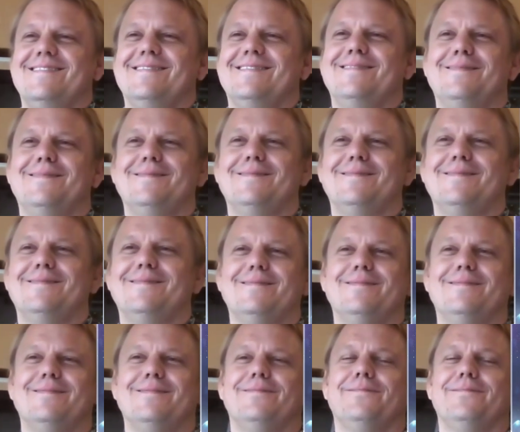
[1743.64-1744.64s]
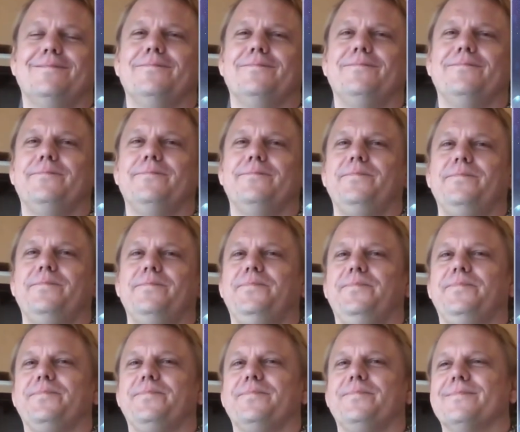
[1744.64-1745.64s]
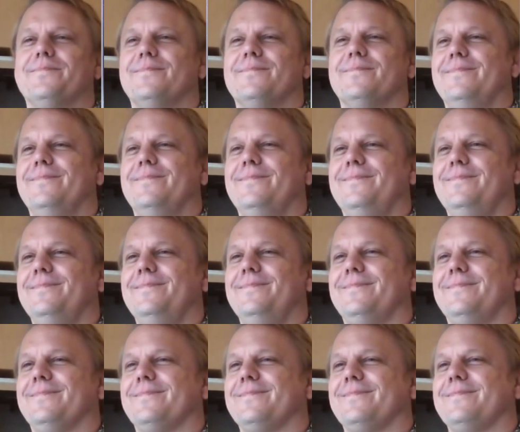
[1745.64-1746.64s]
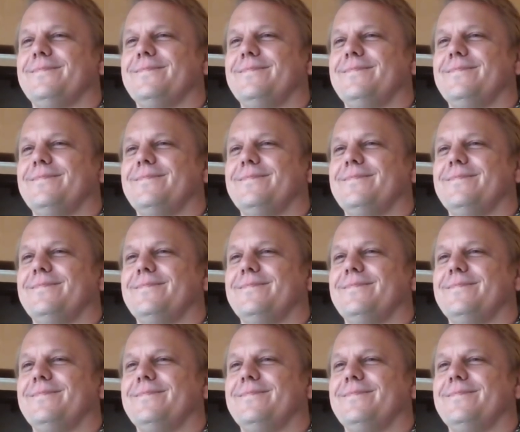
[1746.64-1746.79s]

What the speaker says: (silent)